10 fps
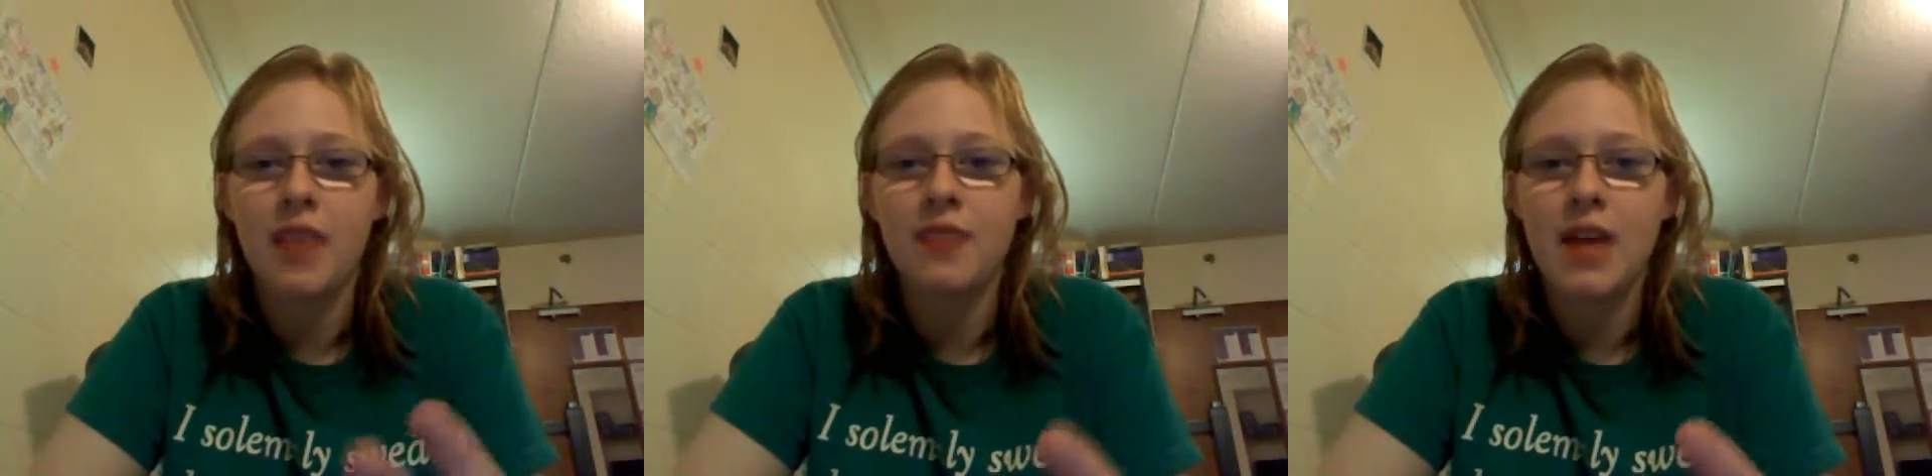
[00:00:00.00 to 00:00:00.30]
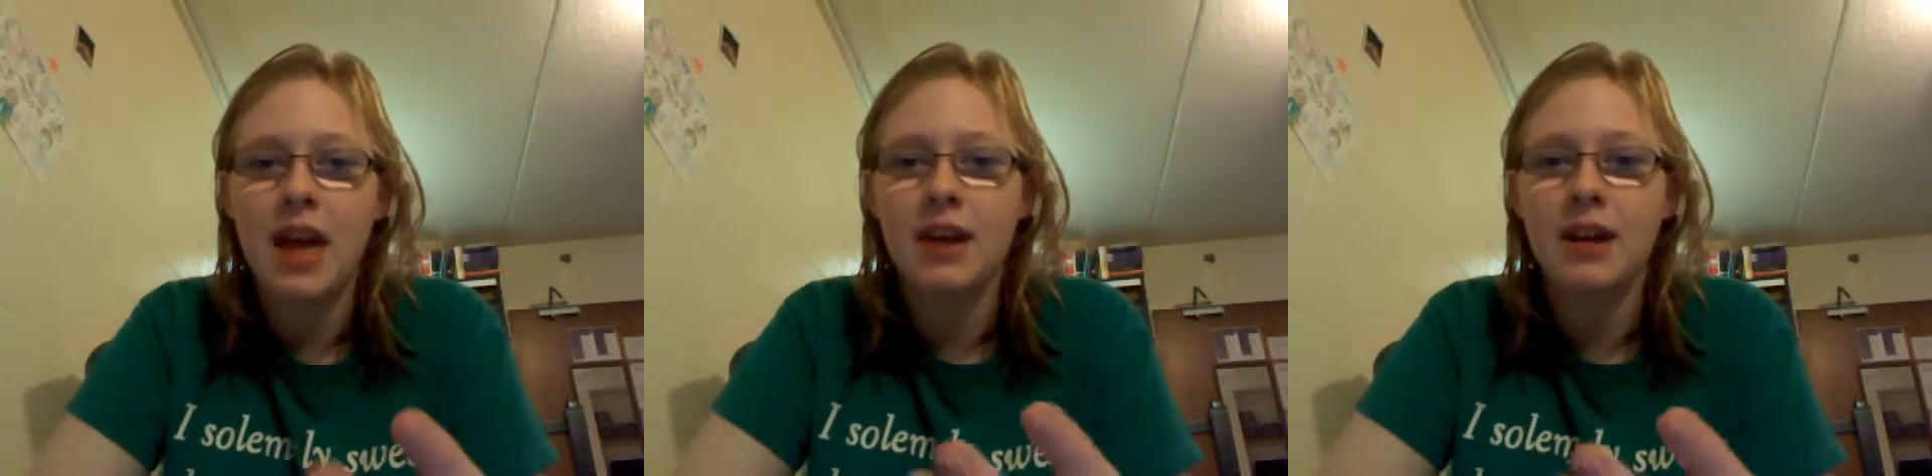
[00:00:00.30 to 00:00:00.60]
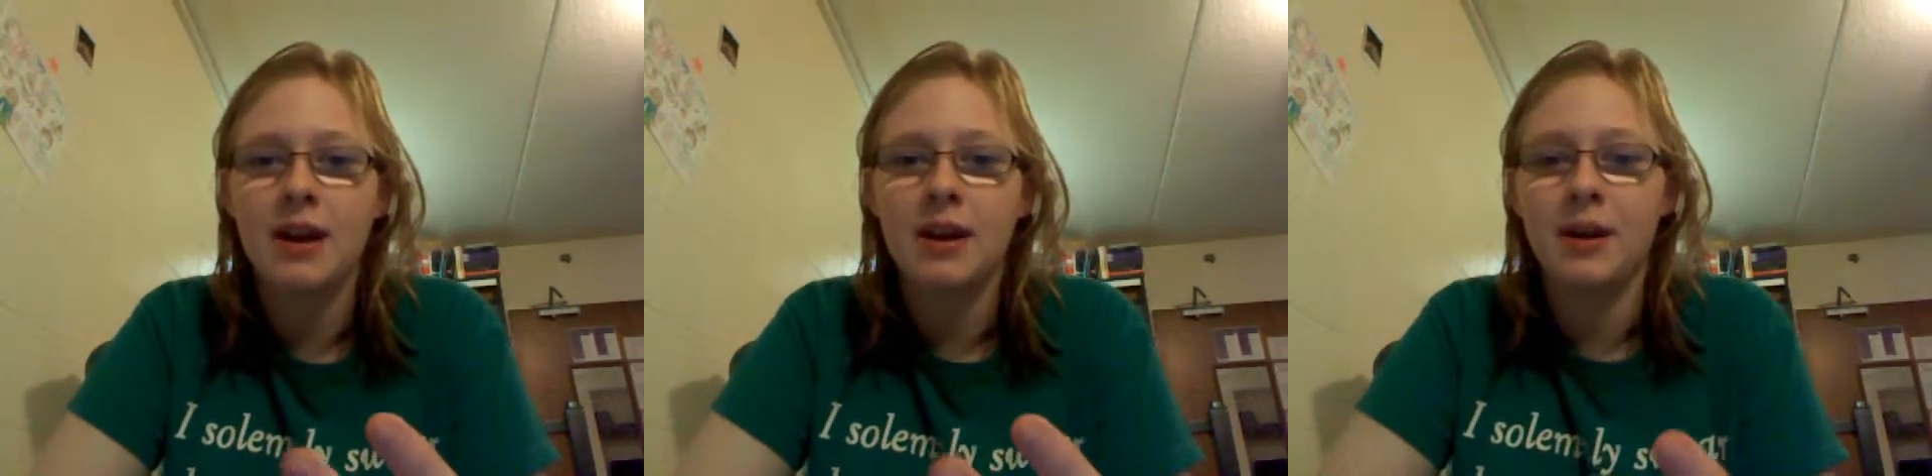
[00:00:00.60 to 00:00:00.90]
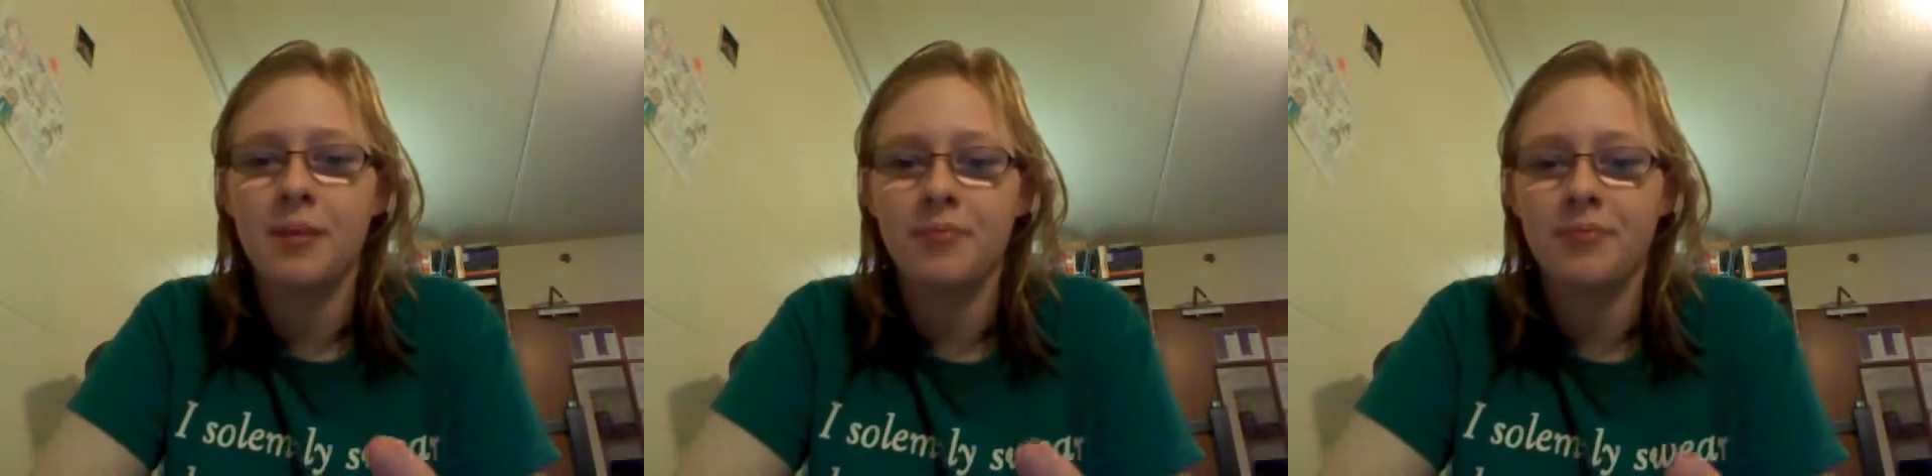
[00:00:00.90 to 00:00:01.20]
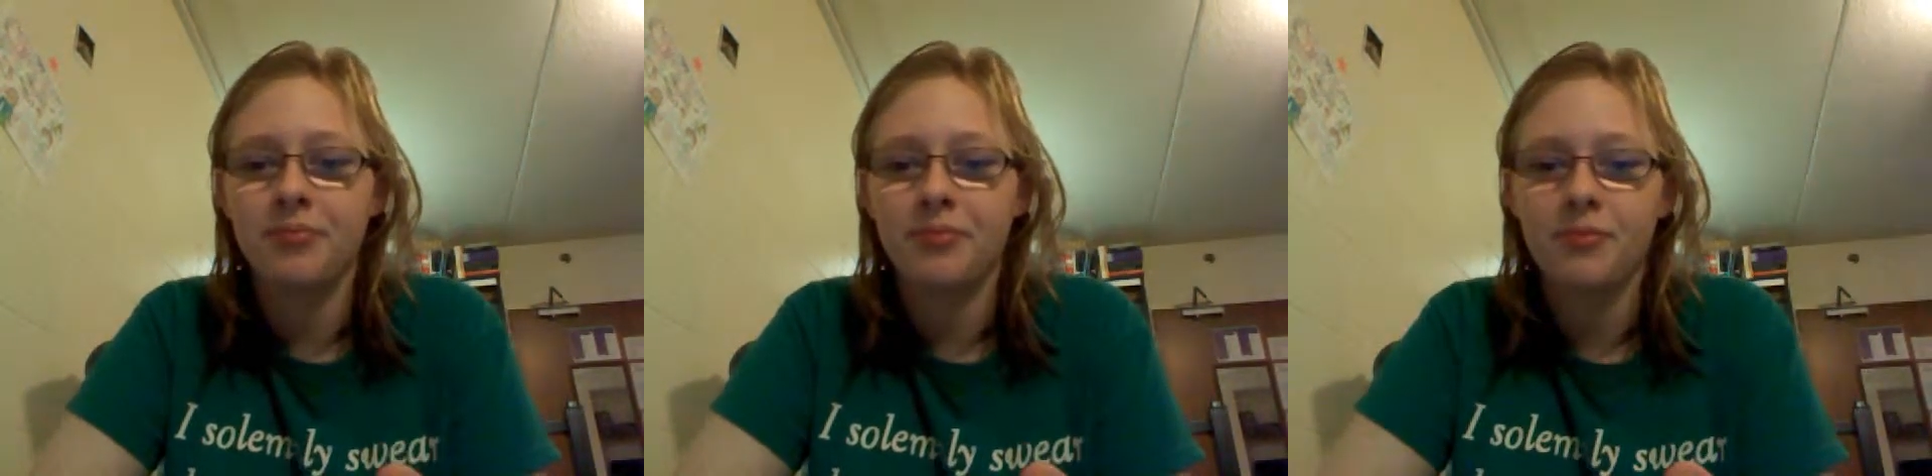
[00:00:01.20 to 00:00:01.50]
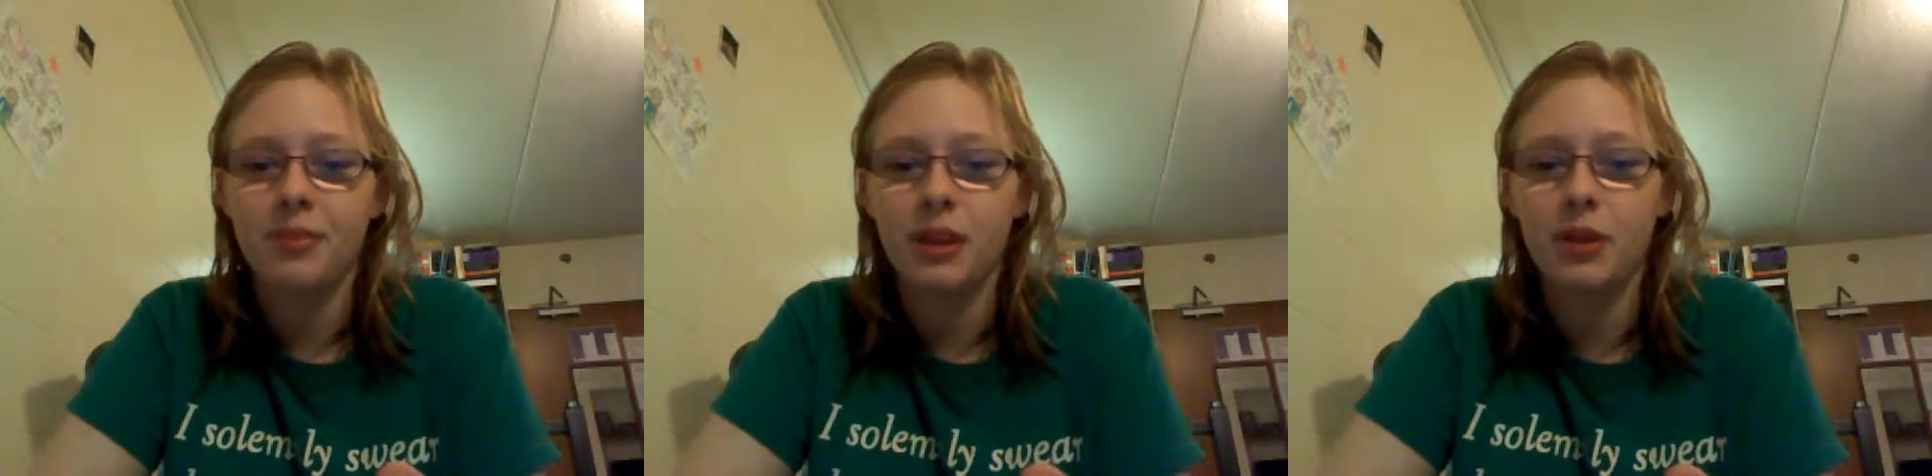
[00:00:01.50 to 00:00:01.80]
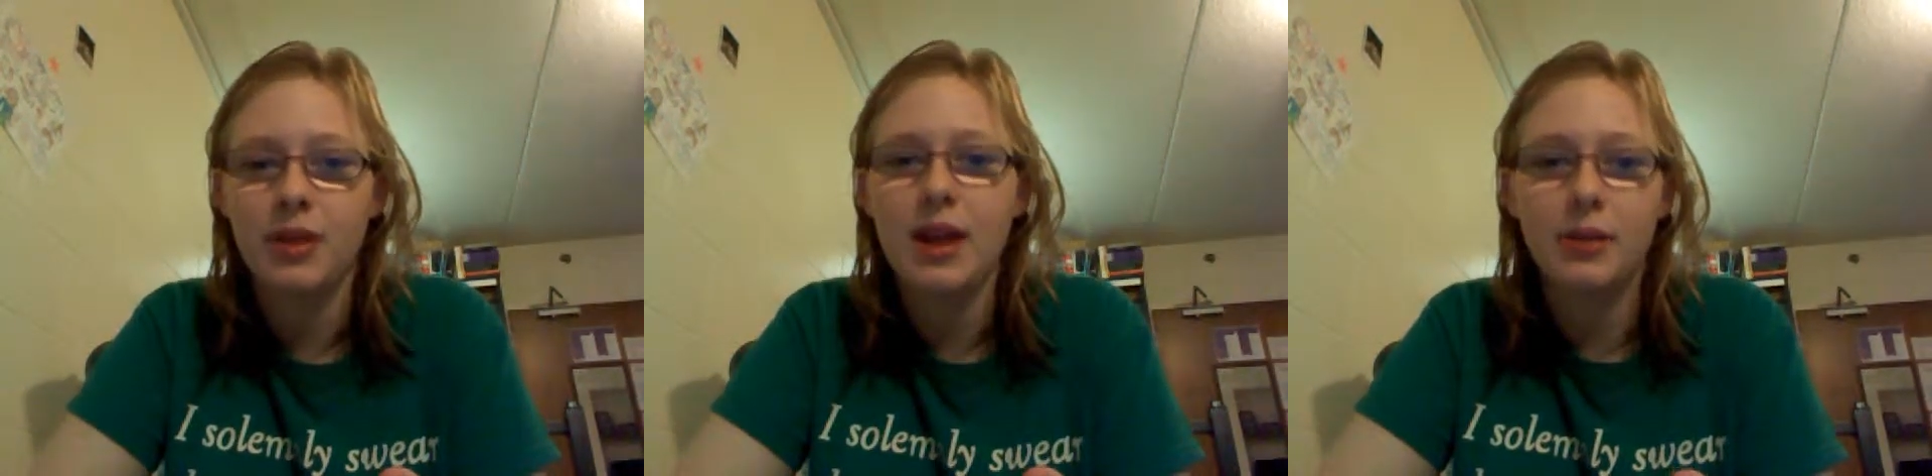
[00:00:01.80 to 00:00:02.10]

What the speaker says: And then, you were there